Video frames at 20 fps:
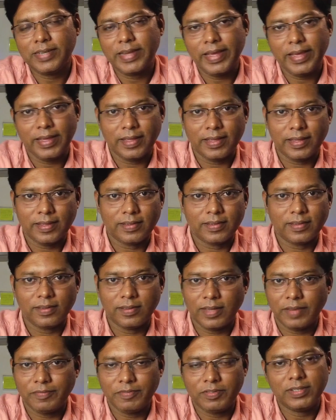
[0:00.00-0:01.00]
day
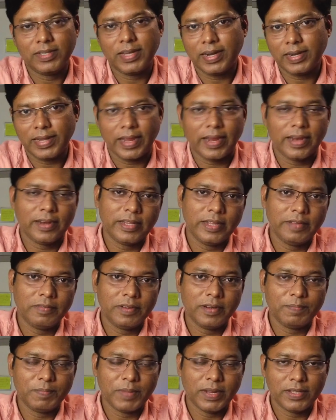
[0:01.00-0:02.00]
after that, I had
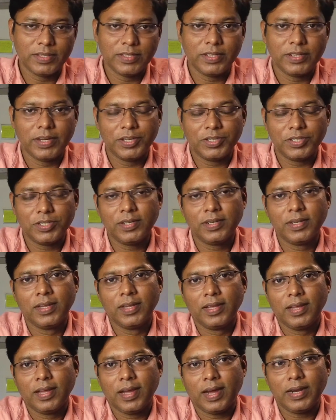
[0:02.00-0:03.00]
given my resignation,
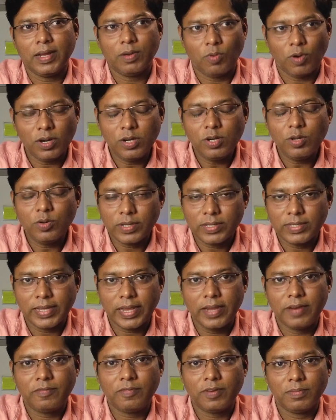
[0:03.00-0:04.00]
and I wanted to
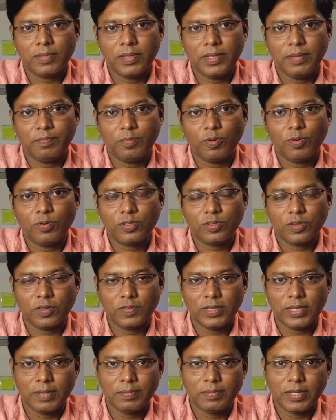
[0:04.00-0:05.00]
resign from the post of
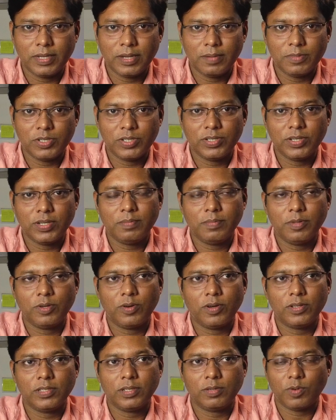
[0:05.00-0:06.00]
the Deputy Commissioner
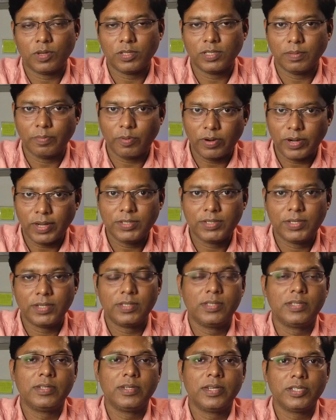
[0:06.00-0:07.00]
because it was a protest
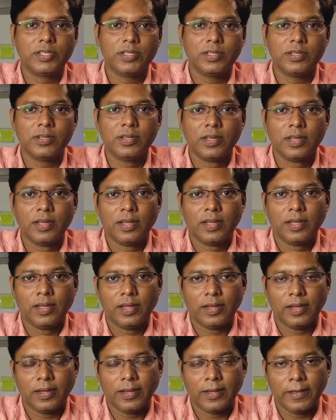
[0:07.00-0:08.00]
resignation.
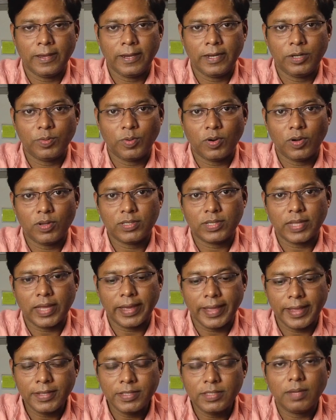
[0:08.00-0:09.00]
It was
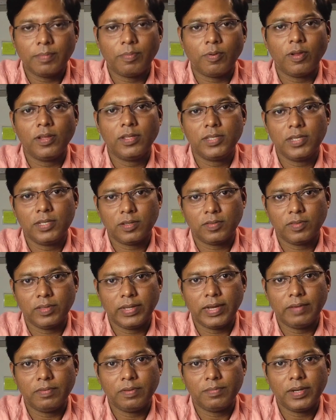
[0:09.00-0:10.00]
against the policies of the
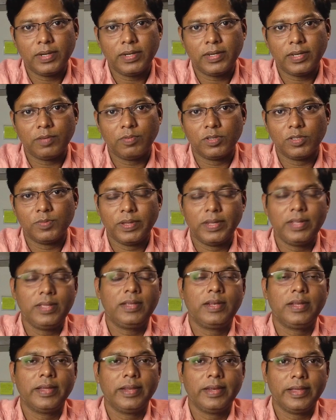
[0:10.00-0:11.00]
government. It was very
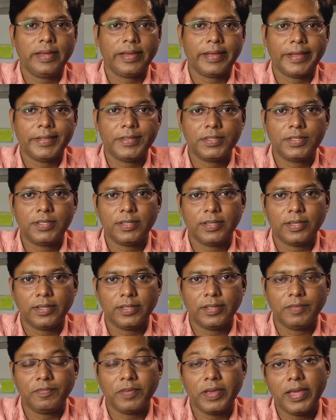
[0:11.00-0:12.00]
clearly against
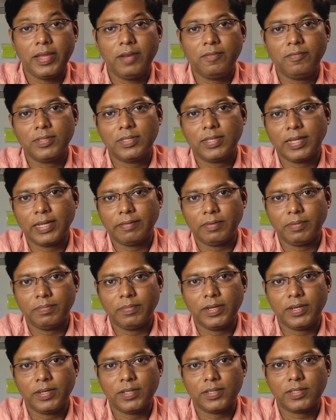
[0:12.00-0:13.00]
the way in which the
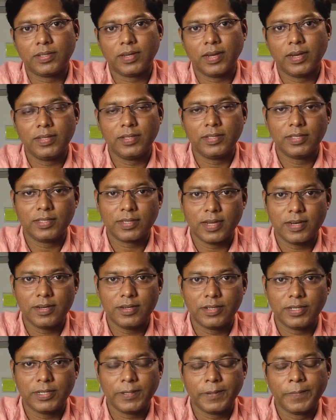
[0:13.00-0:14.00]
government is running this
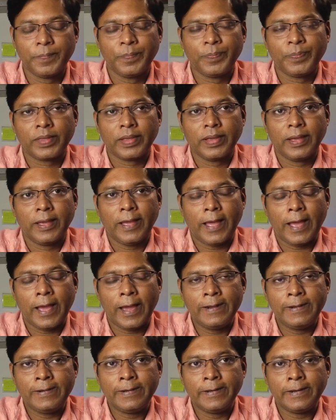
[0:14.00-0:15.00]
country. And